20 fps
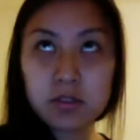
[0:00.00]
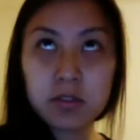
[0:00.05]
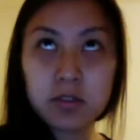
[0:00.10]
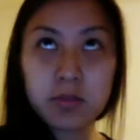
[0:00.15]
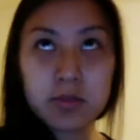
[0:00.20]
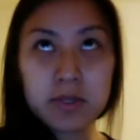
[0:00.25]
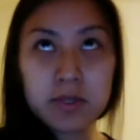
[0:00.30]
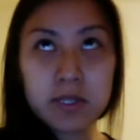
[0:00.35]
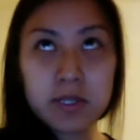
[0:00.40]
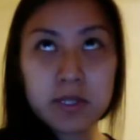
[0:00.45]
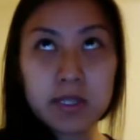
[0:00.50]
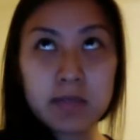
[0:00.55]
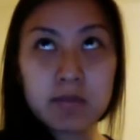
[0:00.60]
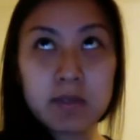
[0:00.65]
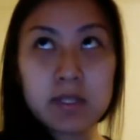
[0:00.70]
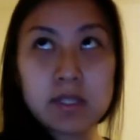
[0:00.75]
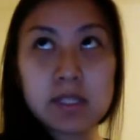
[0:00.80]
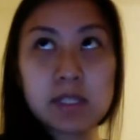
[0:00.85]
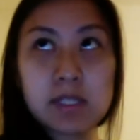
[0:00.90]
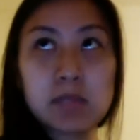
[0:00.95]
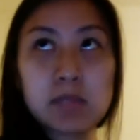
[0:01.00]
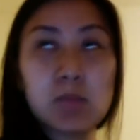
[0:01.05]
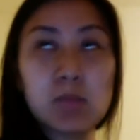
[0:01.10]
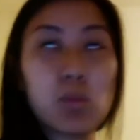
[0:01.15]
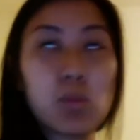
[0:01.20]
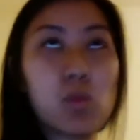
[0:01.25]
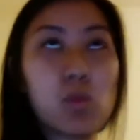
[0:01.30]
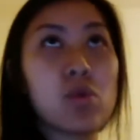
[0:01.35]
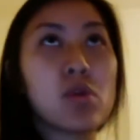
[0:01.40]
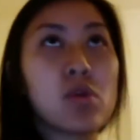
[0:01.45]
believe this is
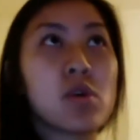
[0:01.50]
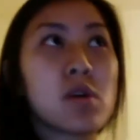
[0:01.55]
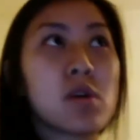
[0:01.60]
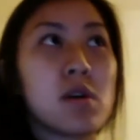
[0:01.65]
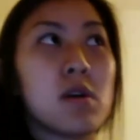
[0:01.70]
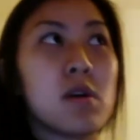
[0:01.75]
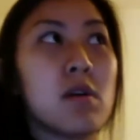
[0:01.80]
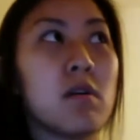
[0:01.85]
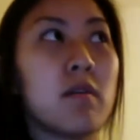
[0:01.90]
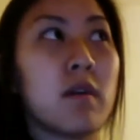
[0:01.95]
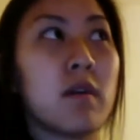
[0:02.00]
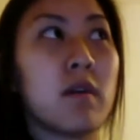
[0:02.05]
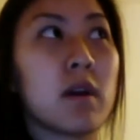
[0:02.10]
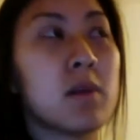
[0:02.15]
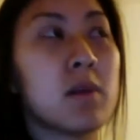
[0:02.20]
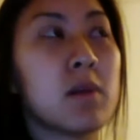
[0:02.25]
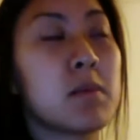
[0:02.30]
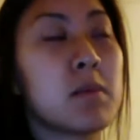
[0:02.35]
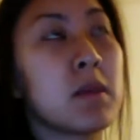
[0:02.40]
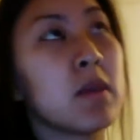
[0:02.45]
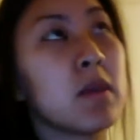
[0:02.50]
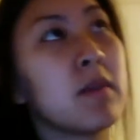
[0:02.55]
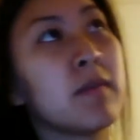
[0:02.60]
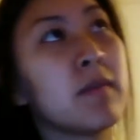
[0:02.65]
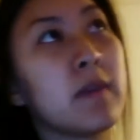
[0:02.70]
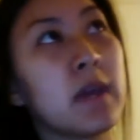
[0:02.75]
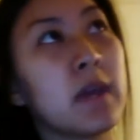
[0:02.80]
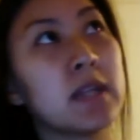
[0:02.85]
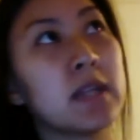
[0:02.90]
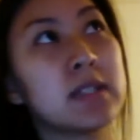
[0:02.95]
more of a coming of
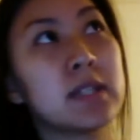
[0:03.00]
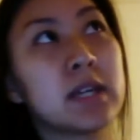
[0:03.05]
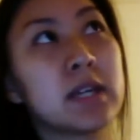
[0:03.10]
age,